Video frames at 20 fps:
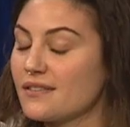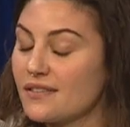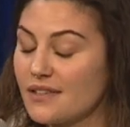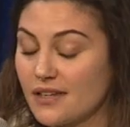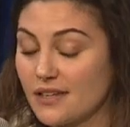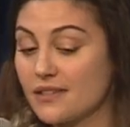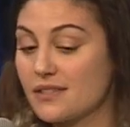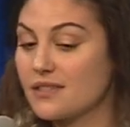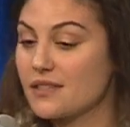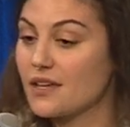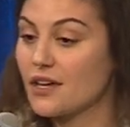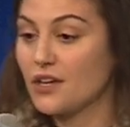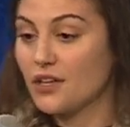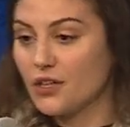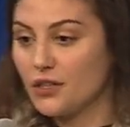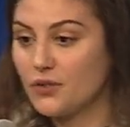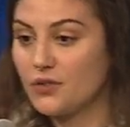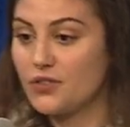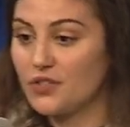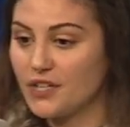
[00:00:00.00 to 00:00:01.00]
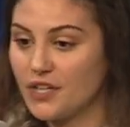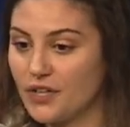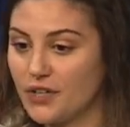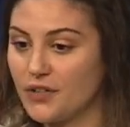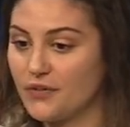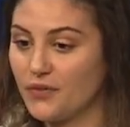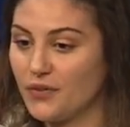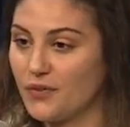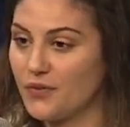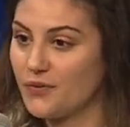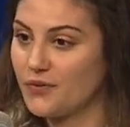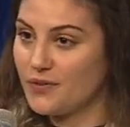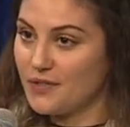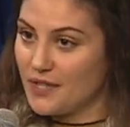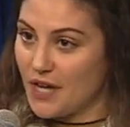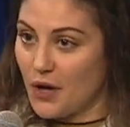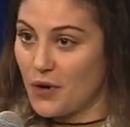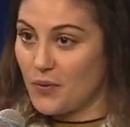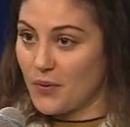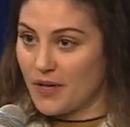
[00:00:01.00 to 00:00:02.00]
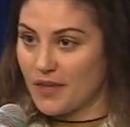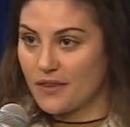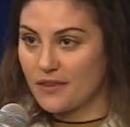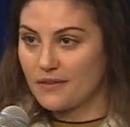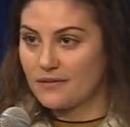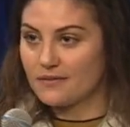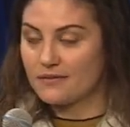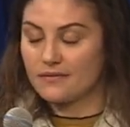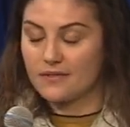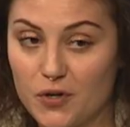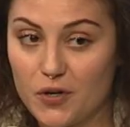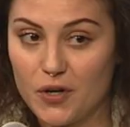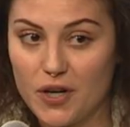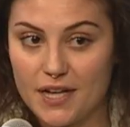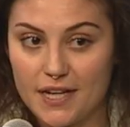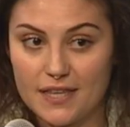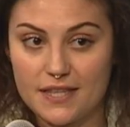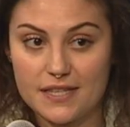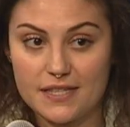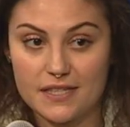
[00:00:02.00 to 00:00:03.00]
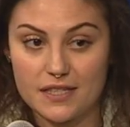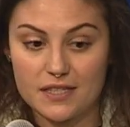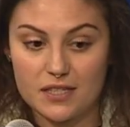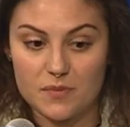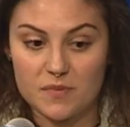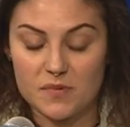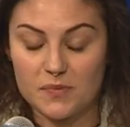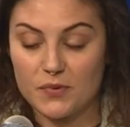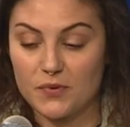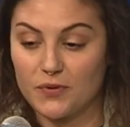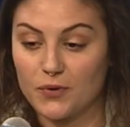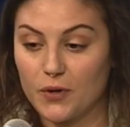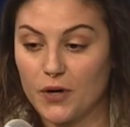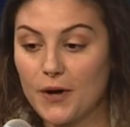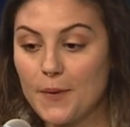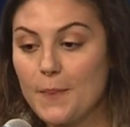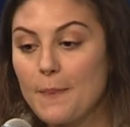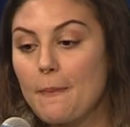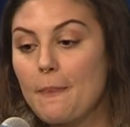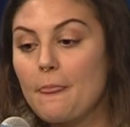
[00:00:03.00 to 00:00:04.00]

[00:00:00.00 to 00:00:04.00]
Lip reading: is a huge deal if you've dealt with creating these systems before.